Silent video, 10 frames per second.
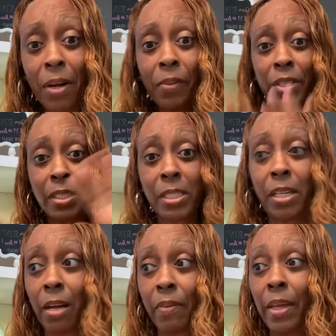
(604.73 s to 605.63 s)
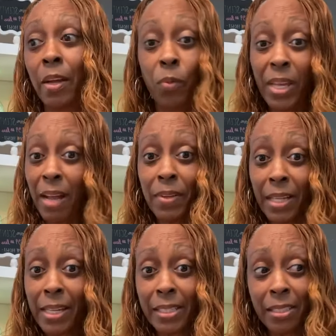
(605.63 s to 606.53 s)
this stuff. We have a
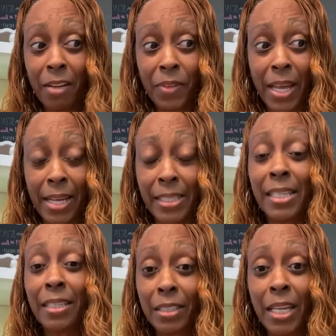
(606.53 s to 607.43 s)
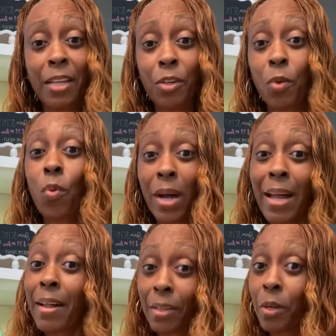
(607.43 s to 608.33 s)
lot of stuff, guys. It'll take you a
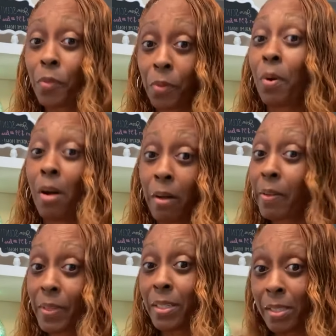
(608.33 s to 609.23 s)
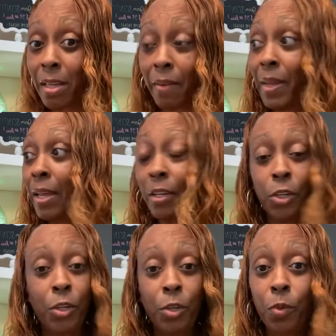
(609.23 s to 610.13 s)
while to go through all of this stuff.
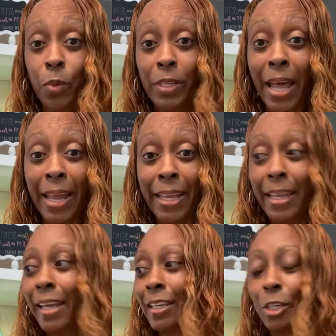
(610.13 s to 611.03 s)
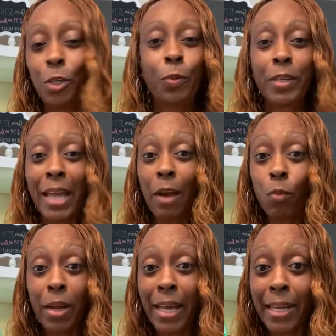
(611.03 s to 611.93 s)
You will not
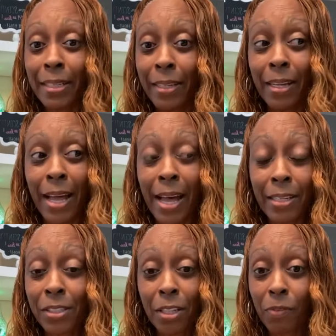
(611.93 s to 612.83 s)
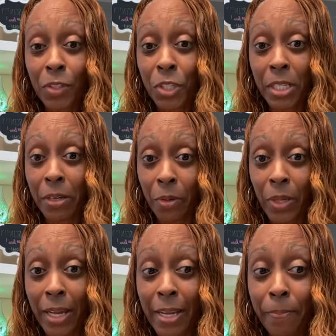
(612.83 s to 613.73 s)
run out of stuff to share,
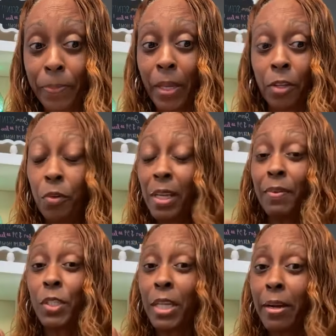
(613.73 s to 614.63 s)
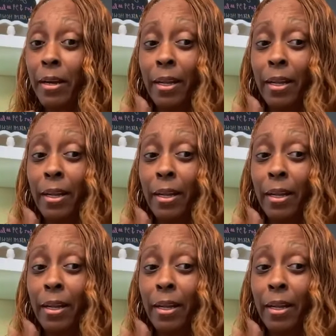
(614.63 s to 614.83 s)
okay? You can even share